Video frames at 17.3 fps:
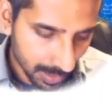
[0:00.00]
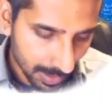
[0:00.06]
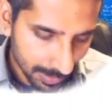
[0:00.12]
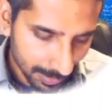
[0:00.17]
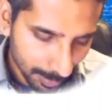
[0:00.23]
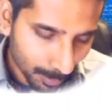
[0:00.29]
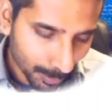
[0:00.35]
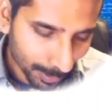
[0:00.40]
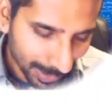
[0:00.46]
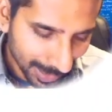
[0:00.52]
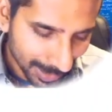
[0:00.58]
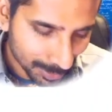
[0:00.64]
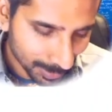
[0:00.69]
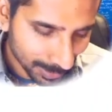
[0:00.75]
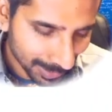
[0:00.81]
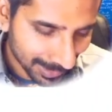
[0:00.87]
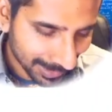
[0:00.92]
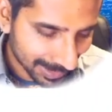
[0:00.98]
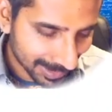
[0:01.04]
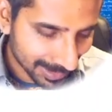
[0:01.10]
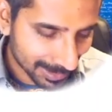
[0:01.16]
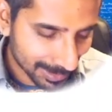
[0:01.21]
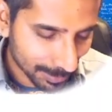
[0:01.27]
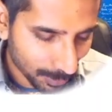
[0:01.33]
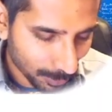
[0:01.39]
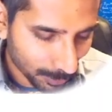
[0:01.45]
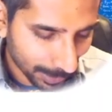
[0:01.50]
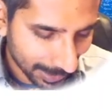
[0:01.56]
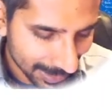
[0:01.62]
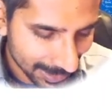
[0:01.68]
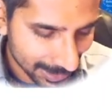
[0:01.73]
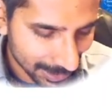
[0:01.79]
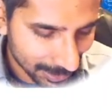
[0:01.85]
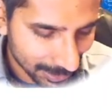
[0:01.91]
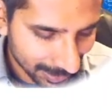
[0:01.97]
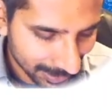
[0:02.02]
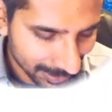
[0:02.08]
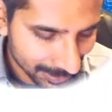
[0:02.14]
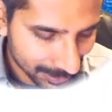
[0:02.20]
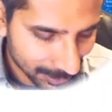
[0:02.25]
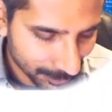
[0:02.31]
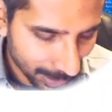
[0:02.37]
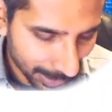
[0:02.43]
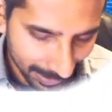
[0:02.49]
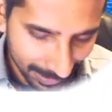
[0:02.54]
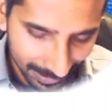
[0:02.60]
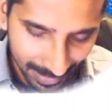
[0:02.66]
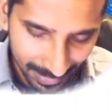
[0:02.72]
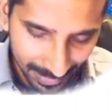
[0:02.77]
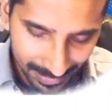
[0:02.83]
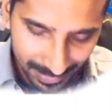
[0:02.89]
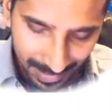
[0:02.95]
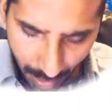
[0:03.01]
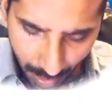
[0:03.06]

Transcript: The more legible it is, the more easier it is to recognize.